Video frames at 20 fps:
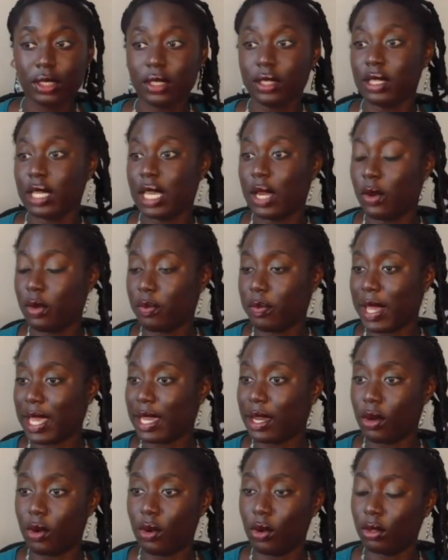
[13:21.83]
It would
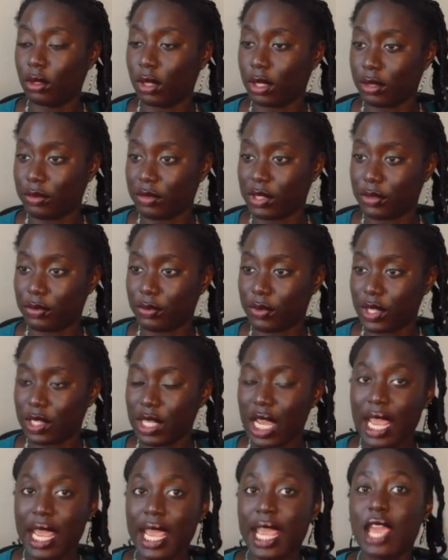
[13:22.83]
make a whole lot of difference.
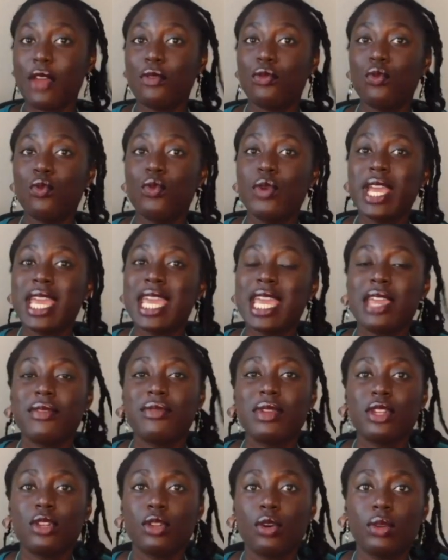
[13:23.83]
Mm-hmm. If we
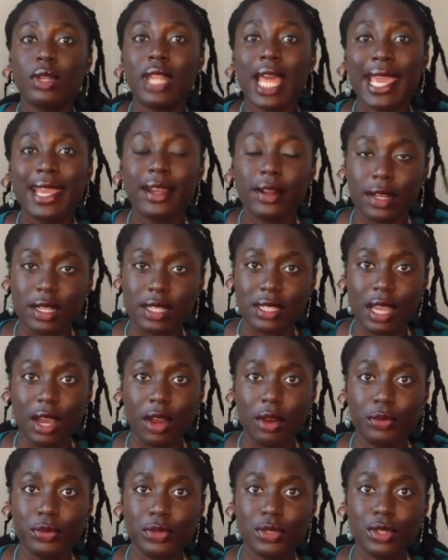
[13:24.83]
even don't like
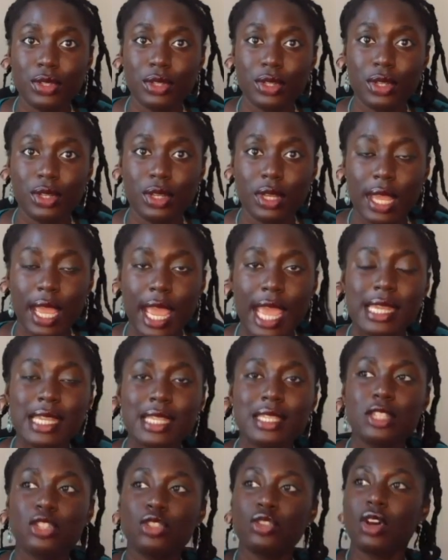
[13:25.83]
ourselves, and
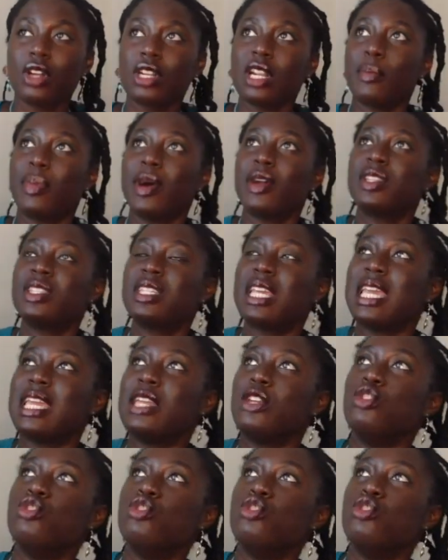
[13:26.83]
this is not about saying you